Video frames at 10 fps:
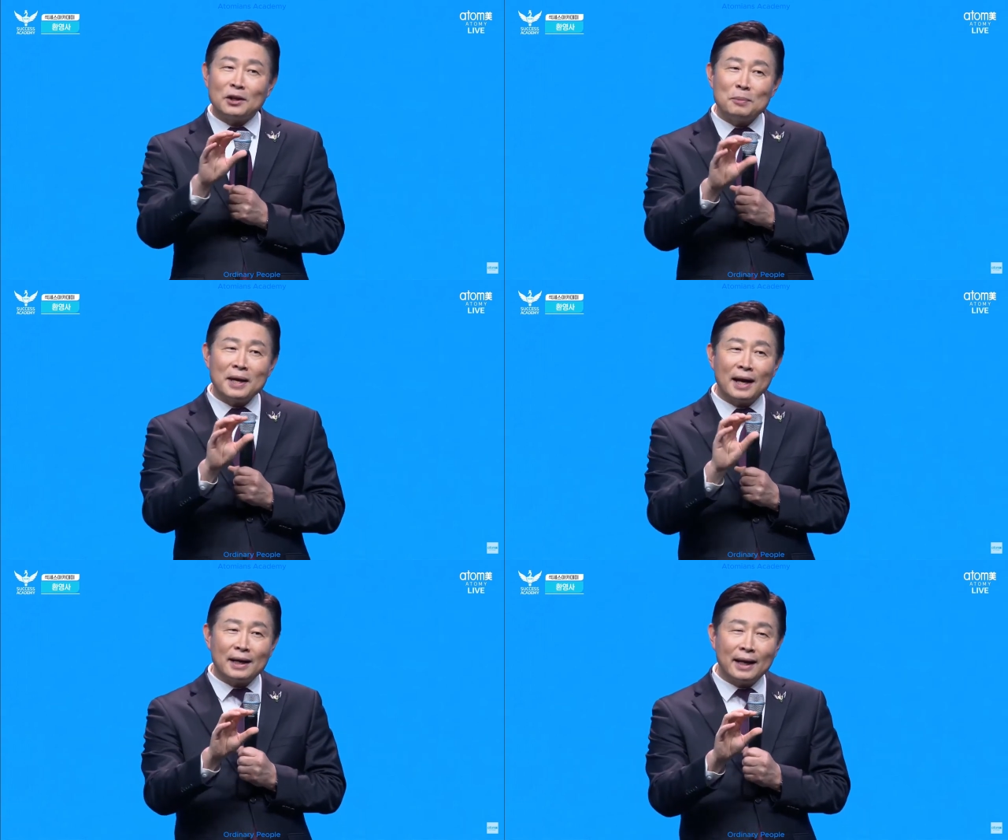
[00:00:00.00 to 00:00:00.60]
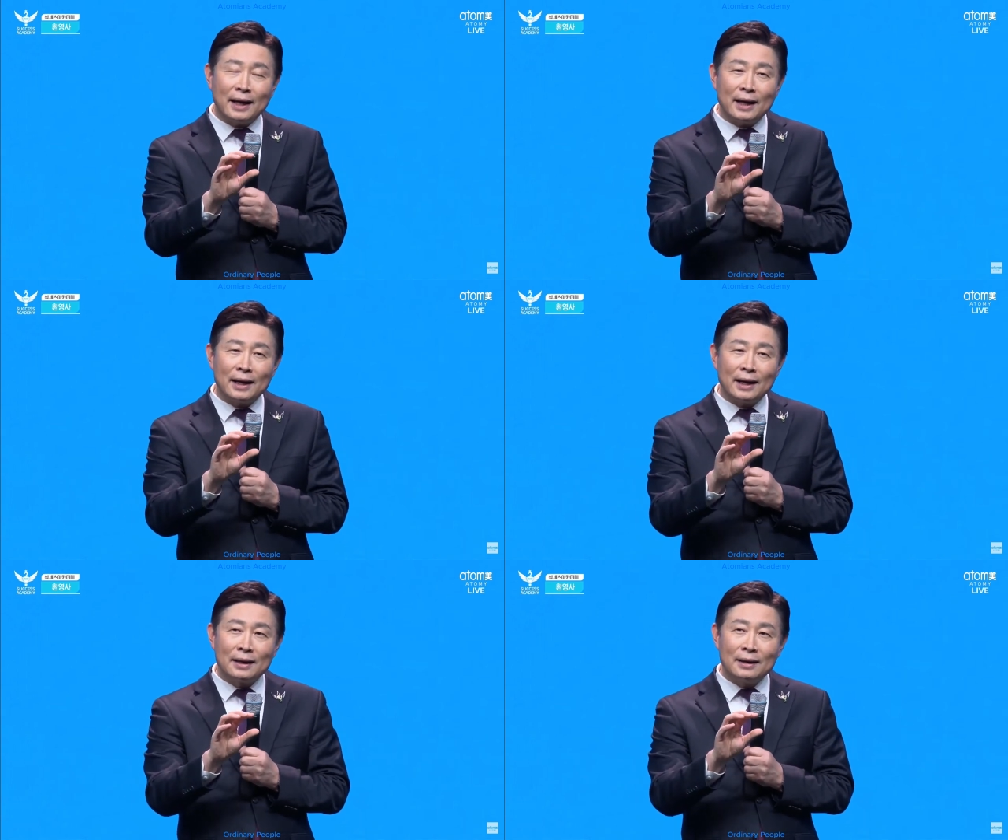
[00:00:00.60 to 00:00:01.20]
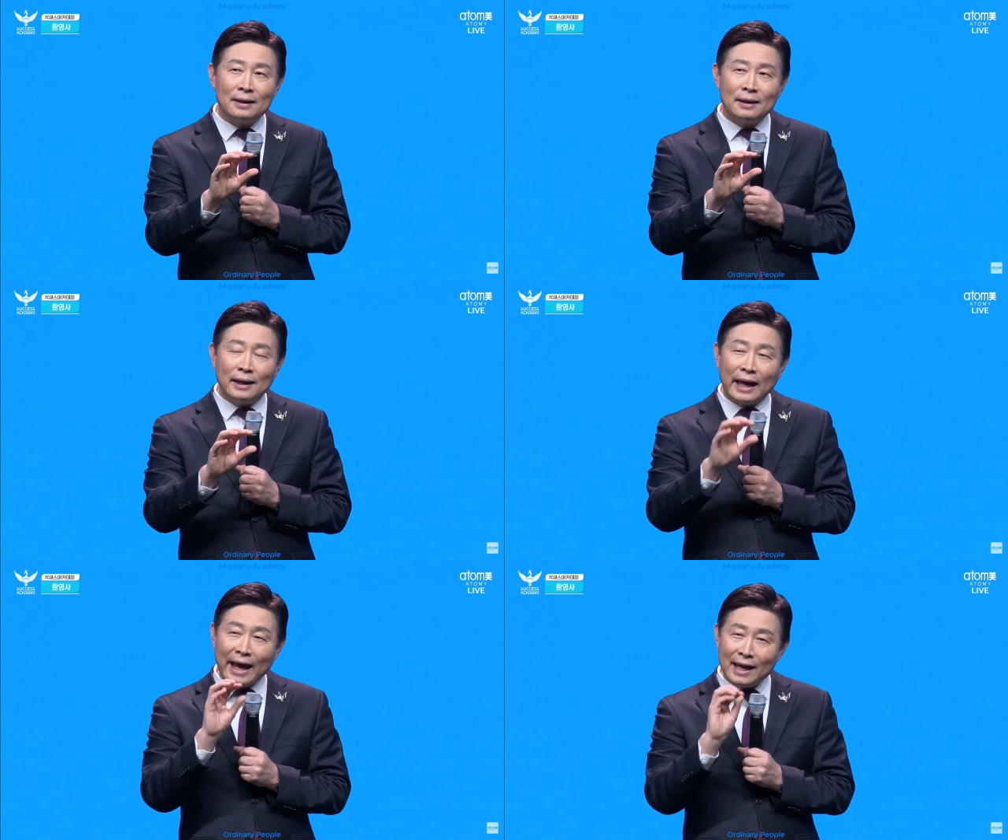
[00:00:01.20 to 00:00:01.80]
And as I study
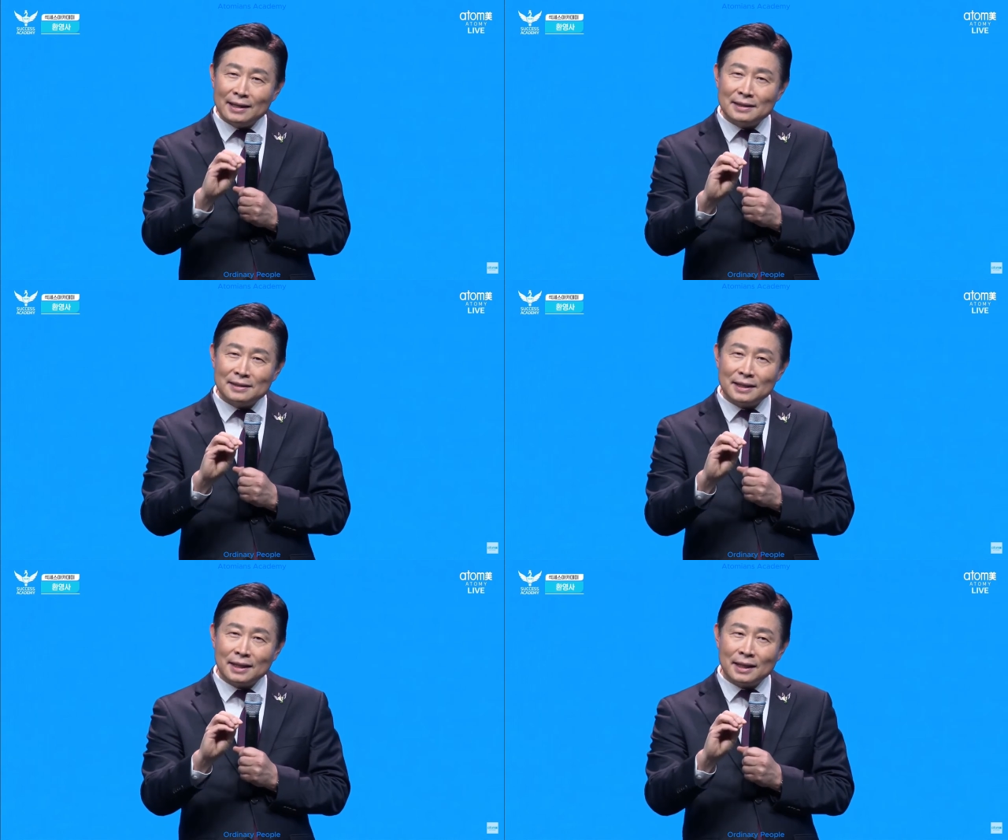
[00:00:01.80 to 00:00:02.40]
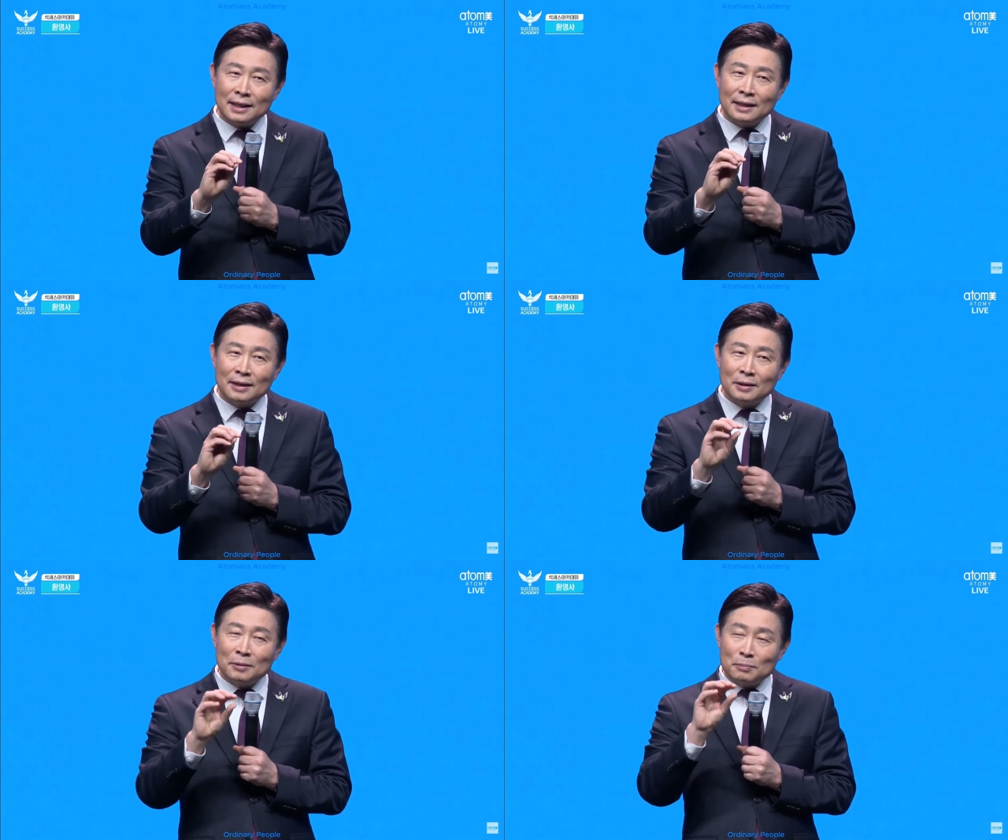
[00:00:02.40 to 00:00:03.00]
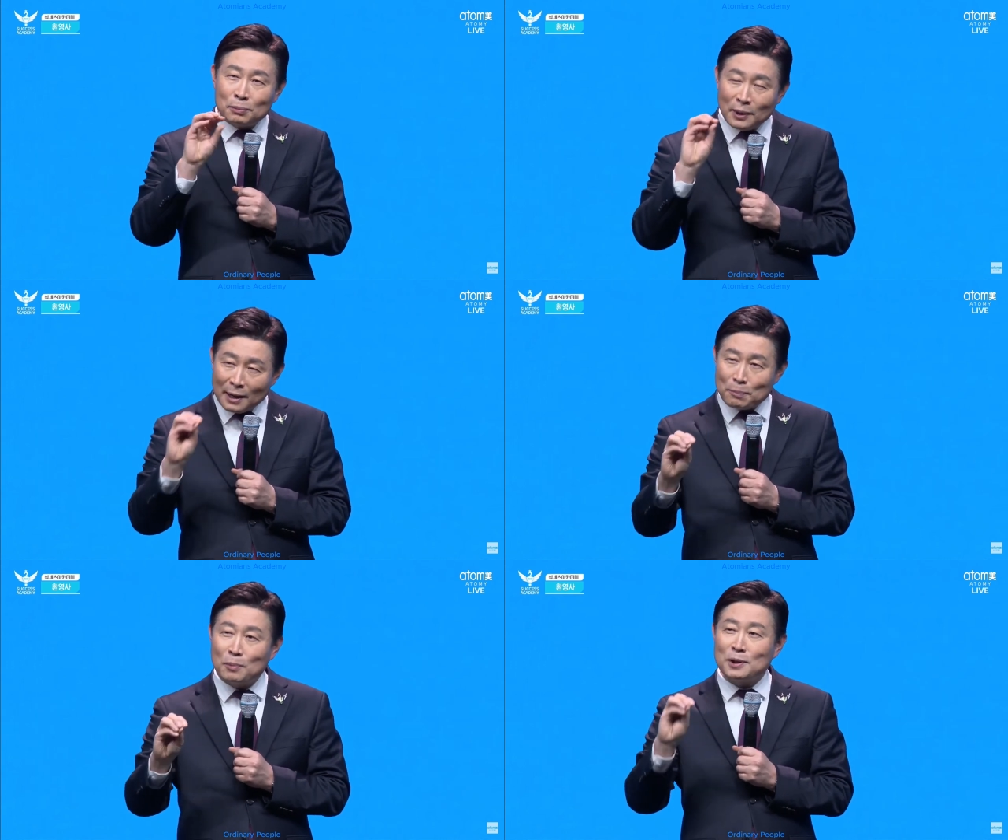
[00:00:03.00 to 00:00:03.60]
Atomy, I could
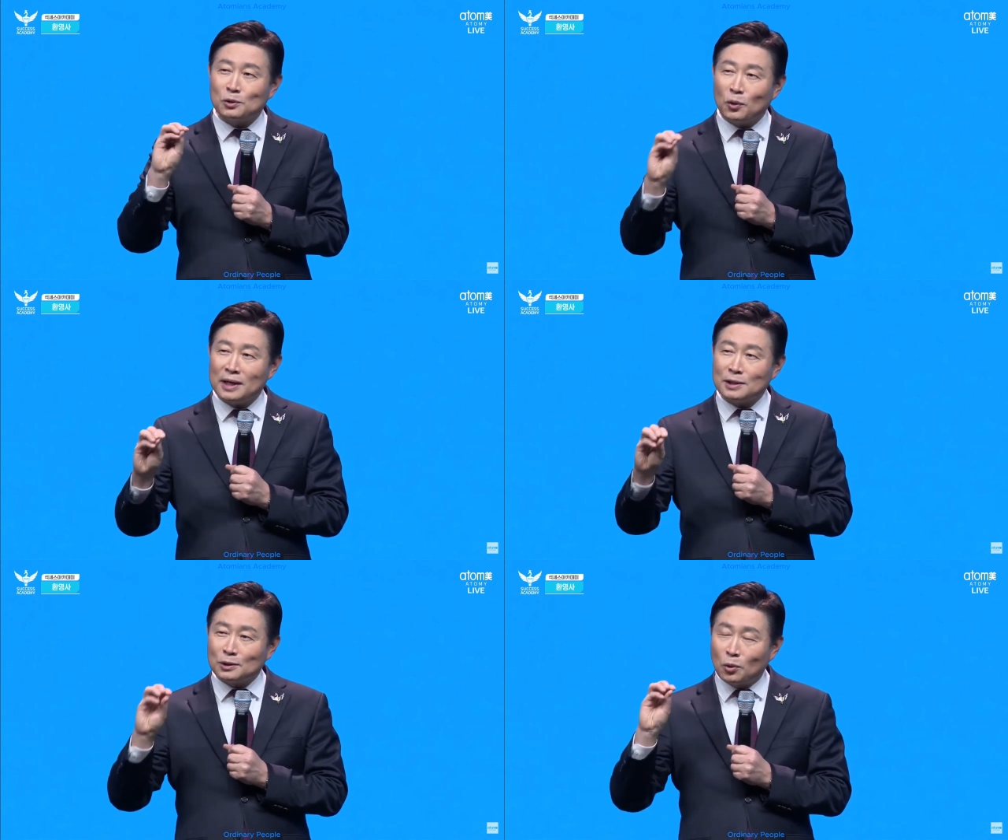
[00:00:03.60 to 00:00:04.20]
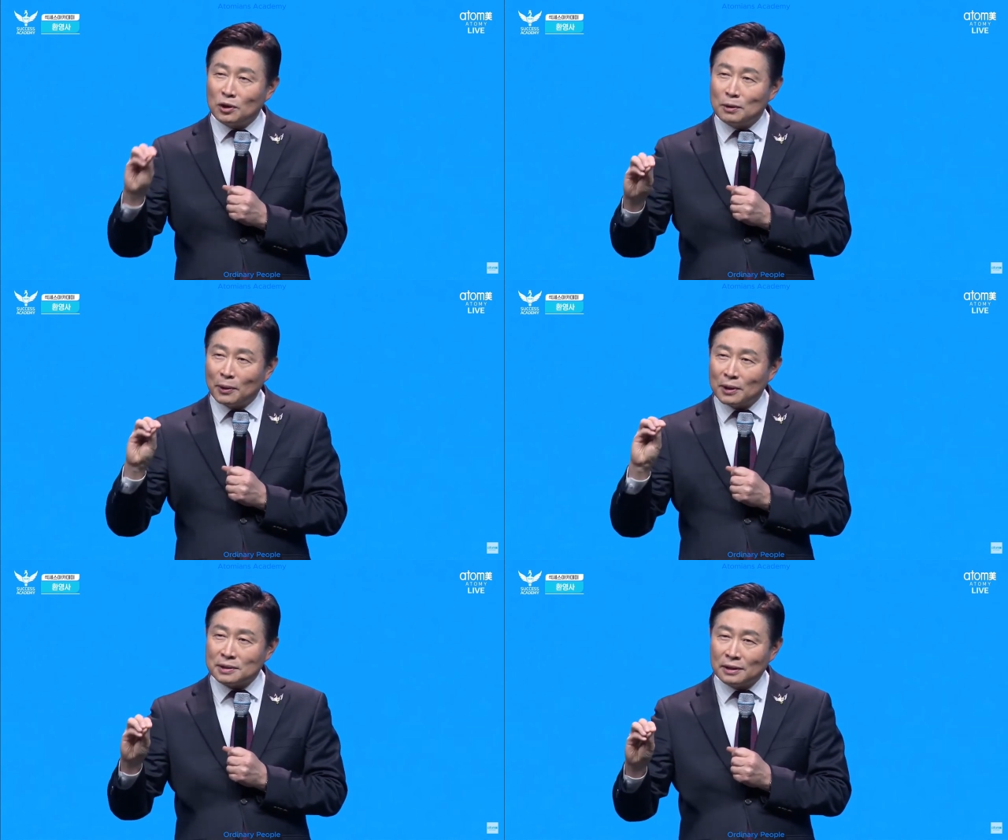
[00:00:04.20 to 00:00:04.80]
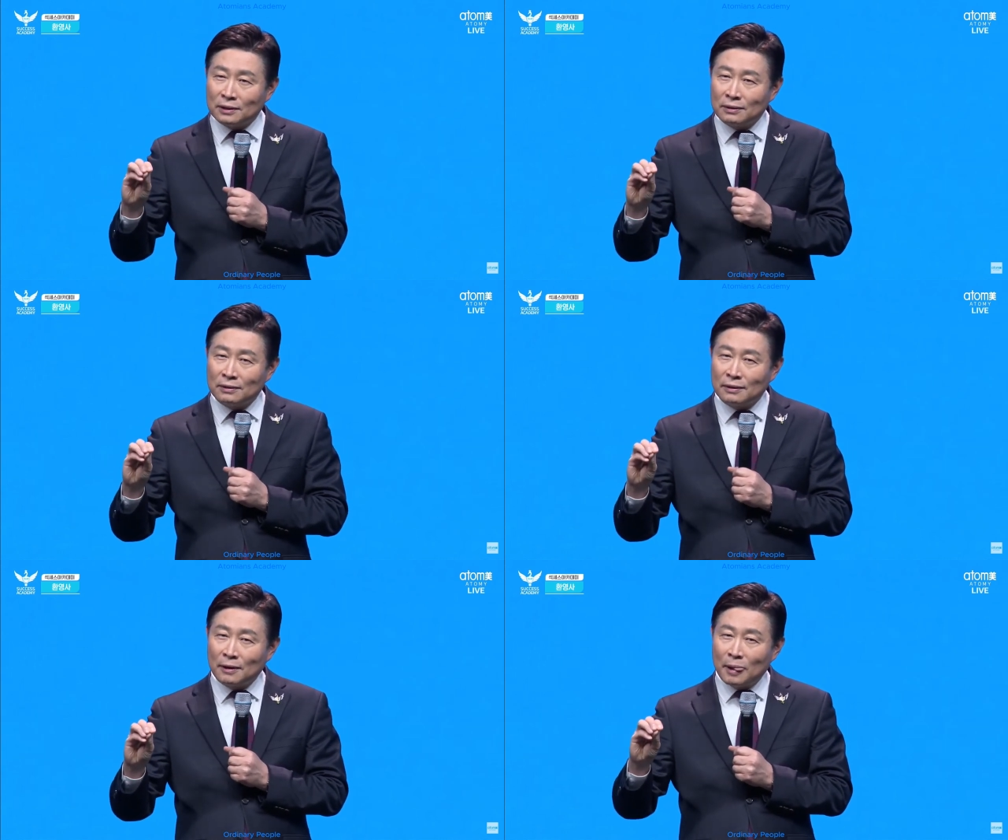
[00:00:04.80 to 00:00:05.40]
see that
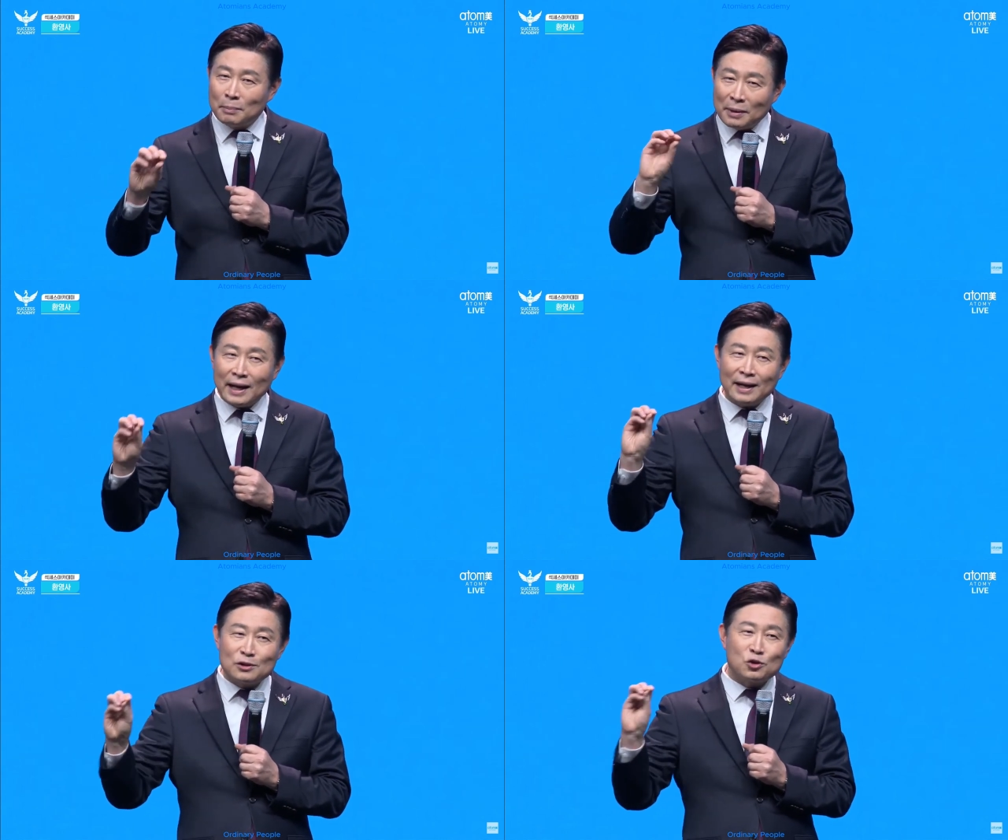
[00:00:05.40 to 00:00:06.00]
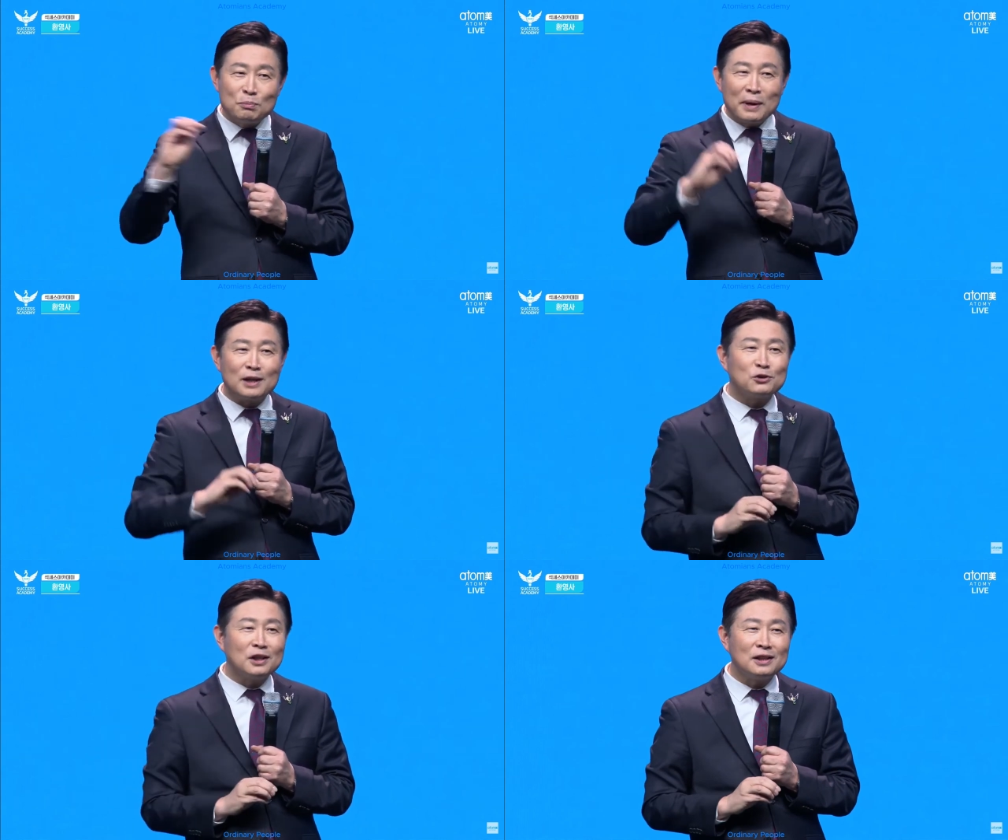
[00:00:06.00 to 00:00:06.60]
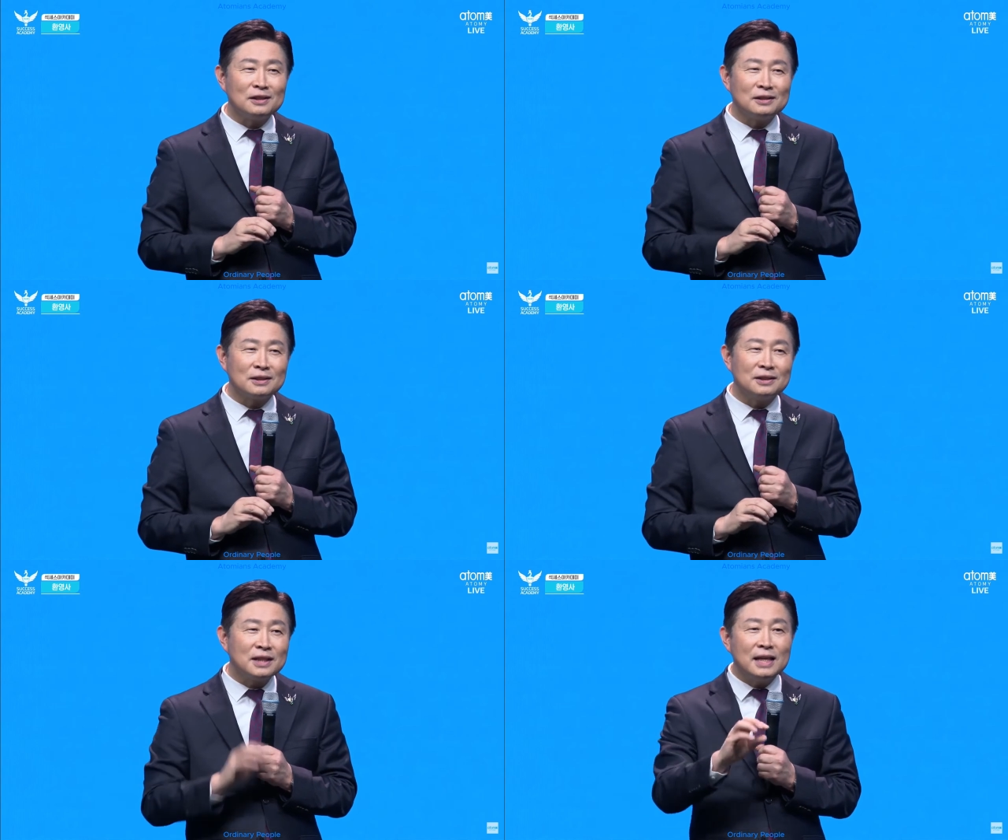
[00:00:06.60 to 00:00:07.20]
individuals can utilize this
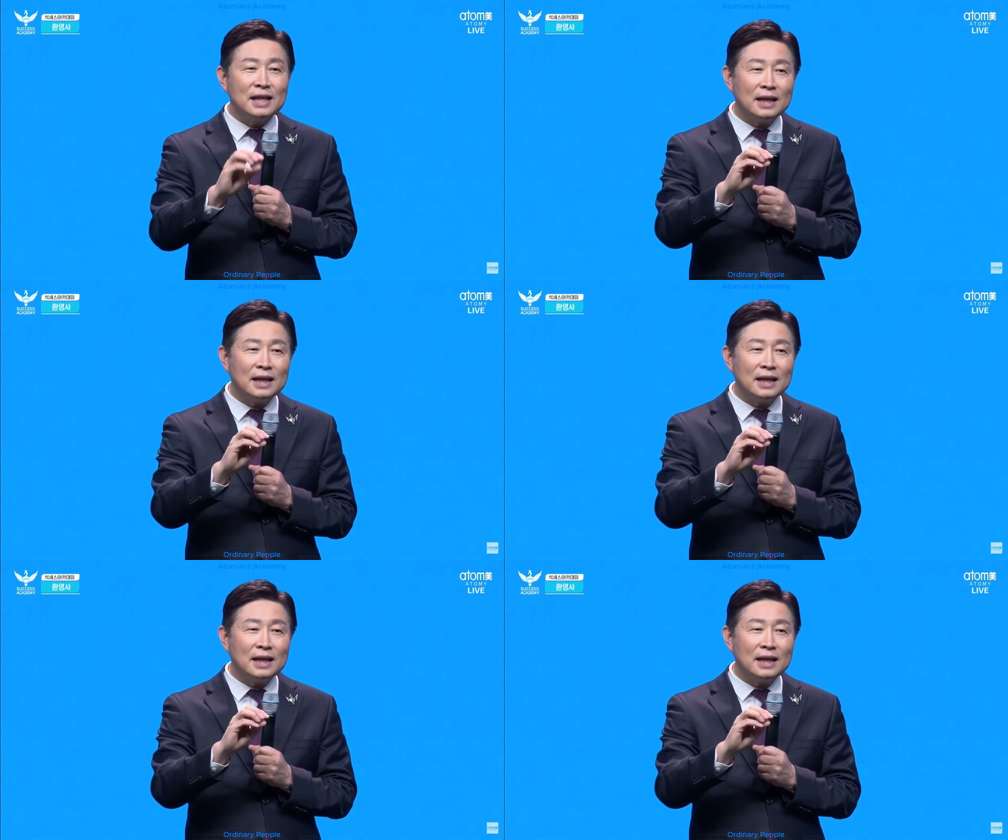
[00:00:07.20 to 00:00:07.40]
platform